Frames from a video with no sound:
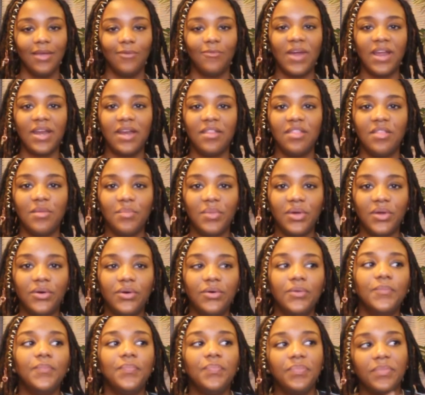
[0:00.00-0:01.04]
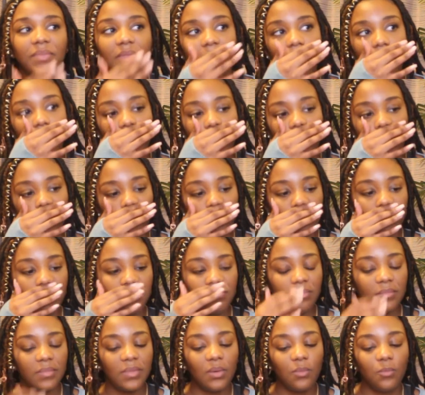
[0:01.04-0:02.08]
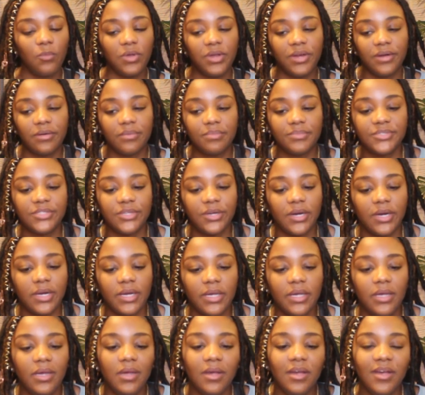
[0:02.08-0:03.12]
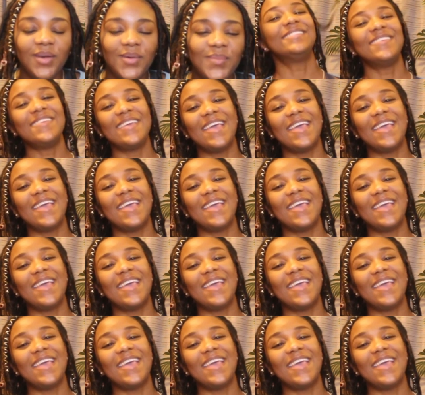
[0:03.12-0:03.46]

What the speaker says: right in the middle. I'm weird, I'm sorry. So